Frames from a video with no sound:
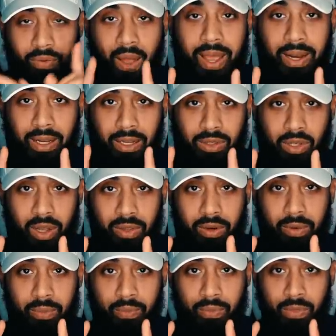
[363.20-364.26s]
fighting each
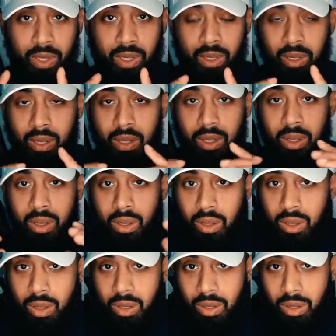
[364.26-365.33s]
other.
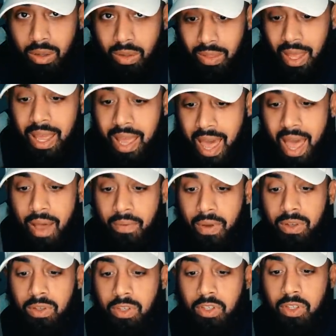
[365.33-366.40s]
They
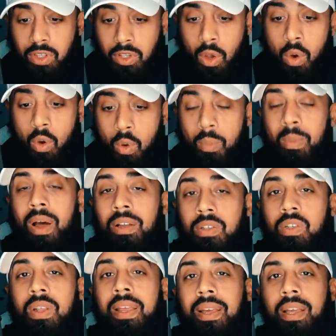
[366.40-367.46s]
have so
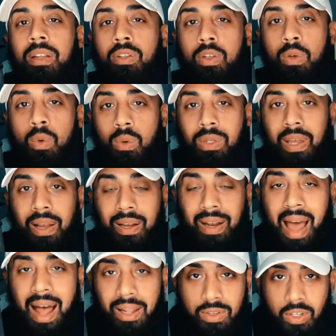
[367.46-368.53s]
much they can do
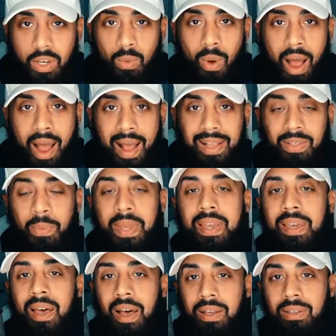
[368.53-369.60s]
technology wise
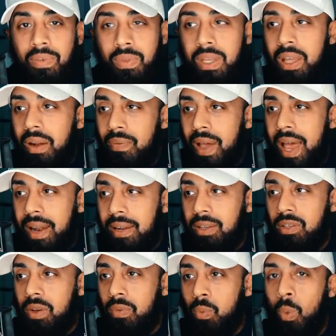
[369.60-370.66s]
because of the
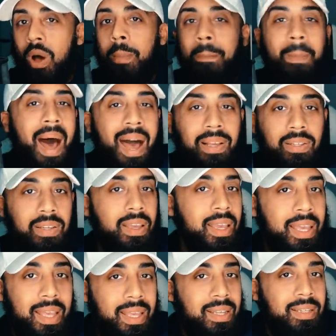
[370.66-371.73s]
advantage of what boxing
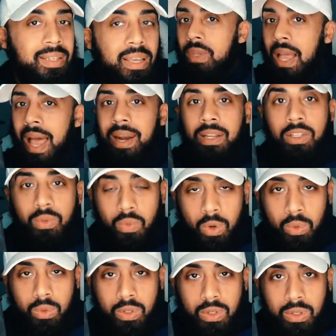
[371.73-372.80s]
is at its
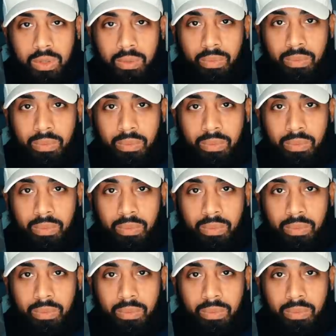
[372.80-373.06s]
roots.